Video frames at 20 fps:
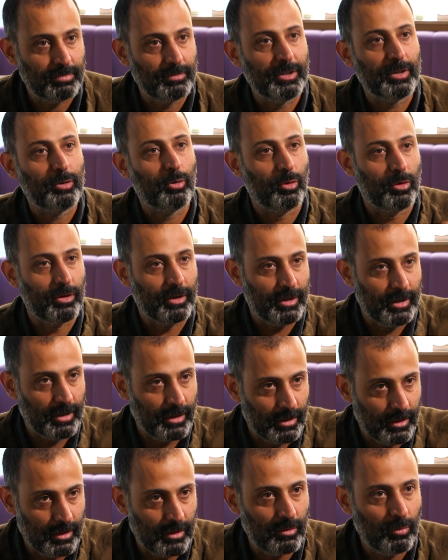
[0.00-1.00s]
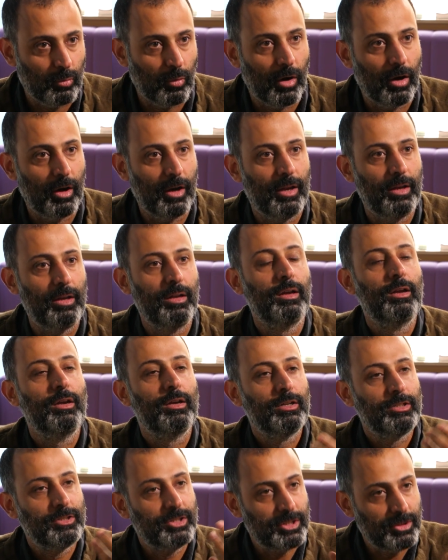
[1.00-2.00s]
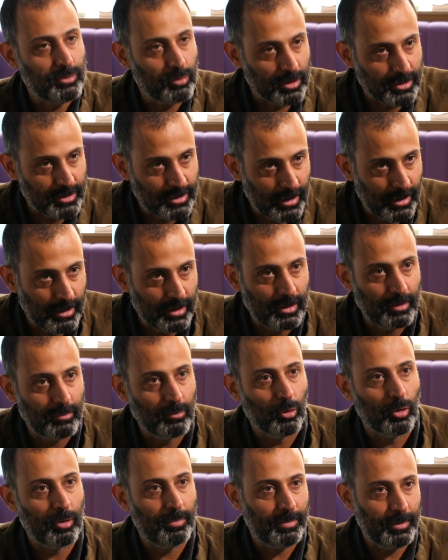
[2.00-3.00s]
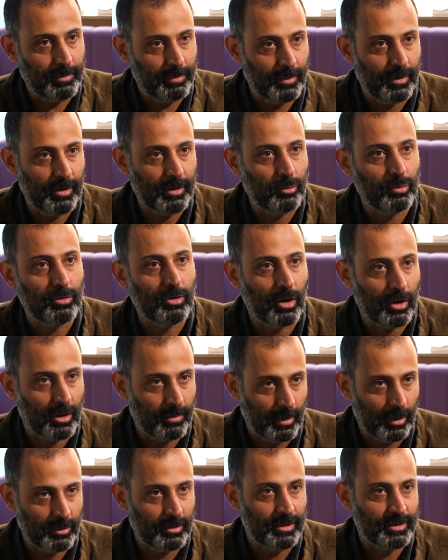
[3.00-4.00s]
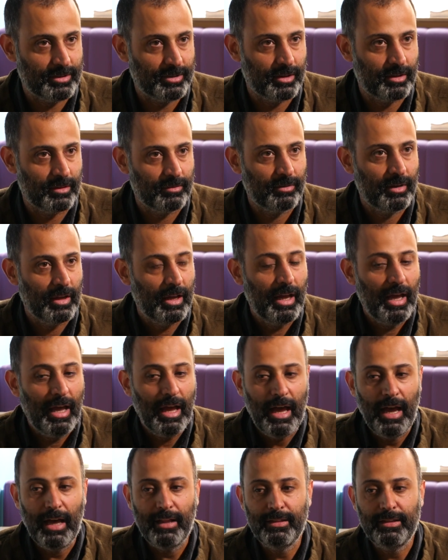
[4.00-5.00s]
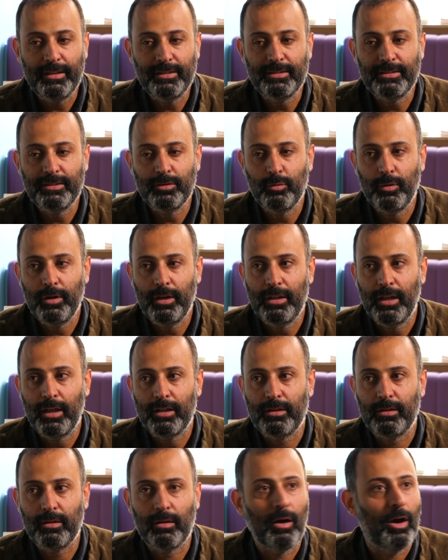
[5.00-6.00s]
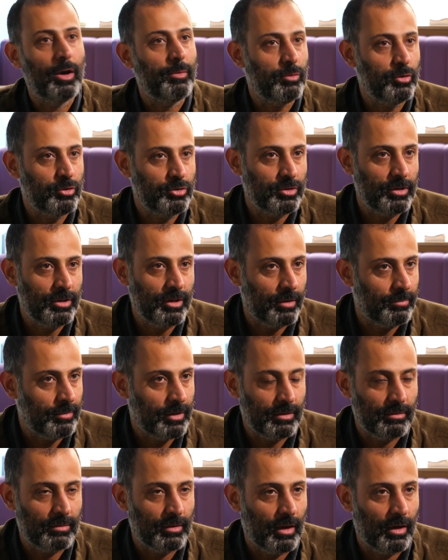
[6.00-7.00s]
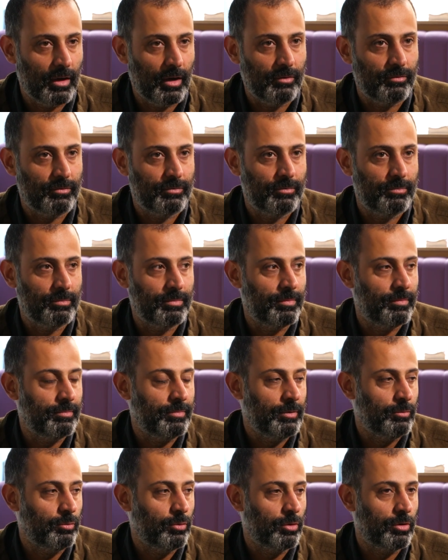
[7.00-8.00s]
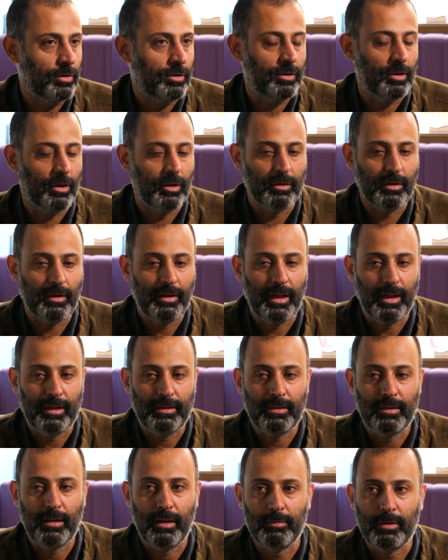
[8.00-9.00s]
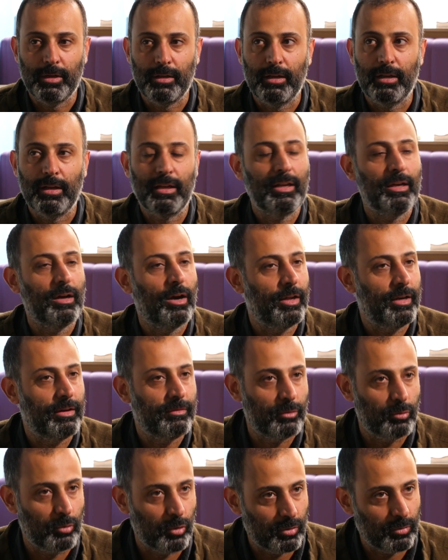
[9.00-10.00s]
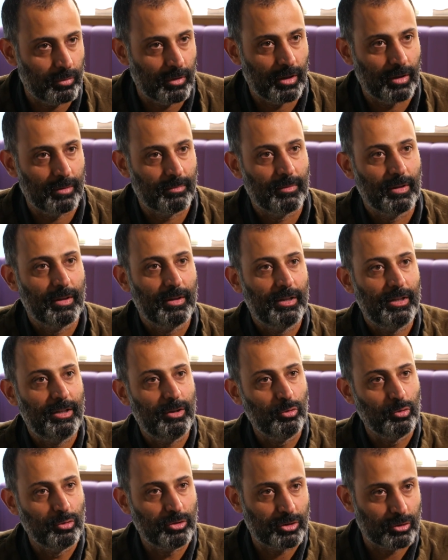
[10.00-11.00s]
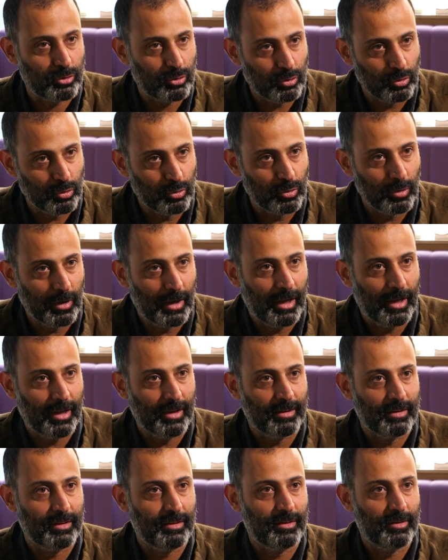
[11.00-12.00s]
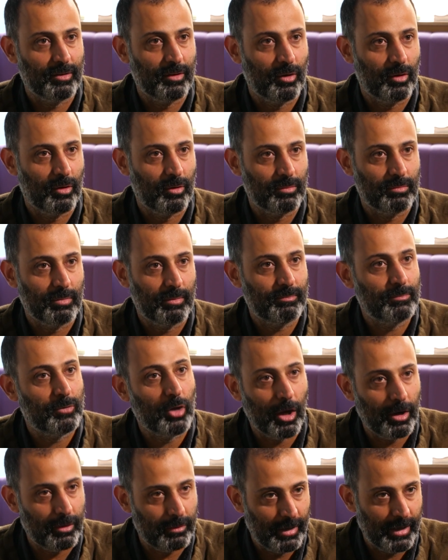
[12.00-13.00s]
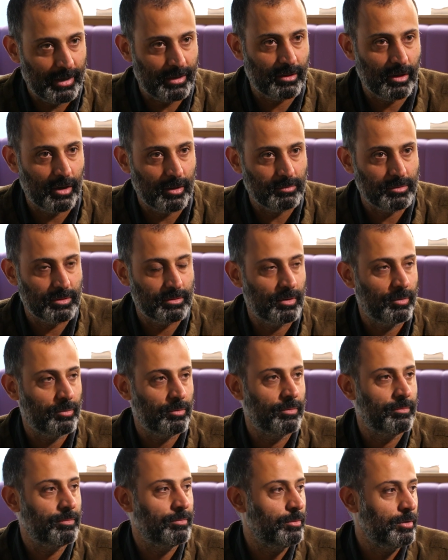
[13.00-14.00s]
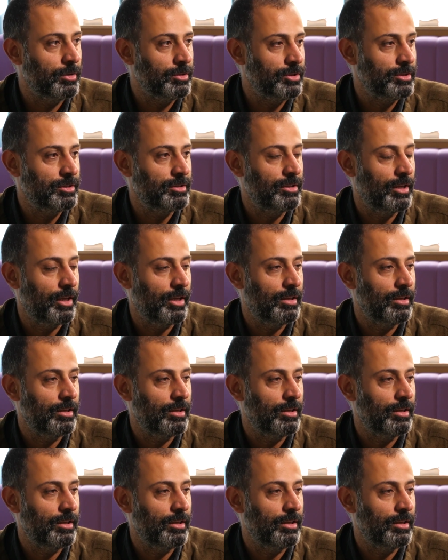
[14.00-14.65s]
recording while she was getting more prepared to talk about herself. And this is a way that I'm usually, I've been worked on that. I never worked with a huge crew and, direct. We're just